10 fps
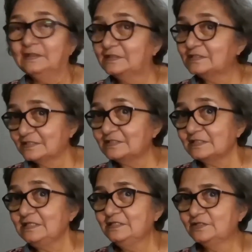This is the
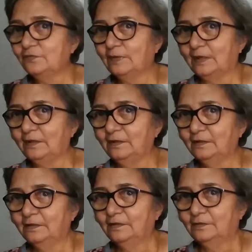easy way.
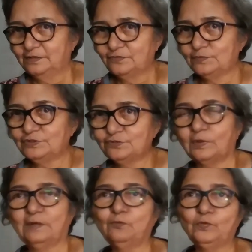Which is
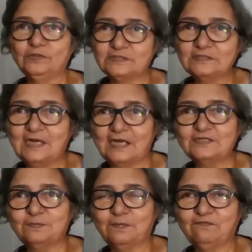what I'm doing in the
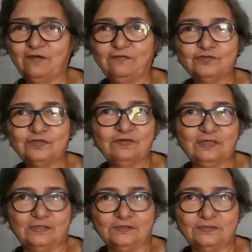last maybe 5 or 7
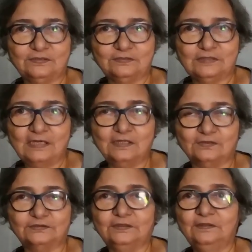years, 10
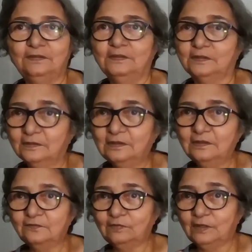years.
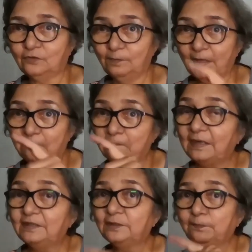Earlier, we had to make
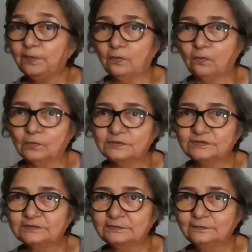multiple
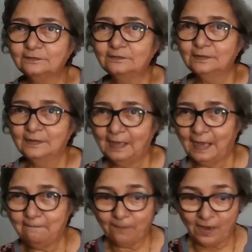holes
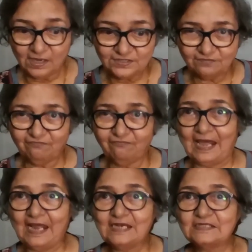and pass a
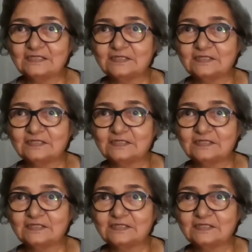flat